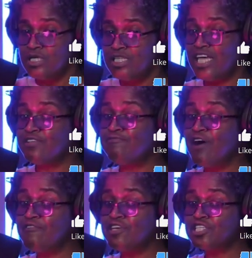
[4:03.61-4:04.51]
that in
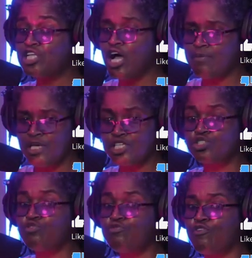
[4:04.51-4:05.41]
five years' time, it's
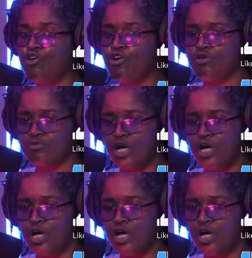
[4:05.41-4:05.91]
still four.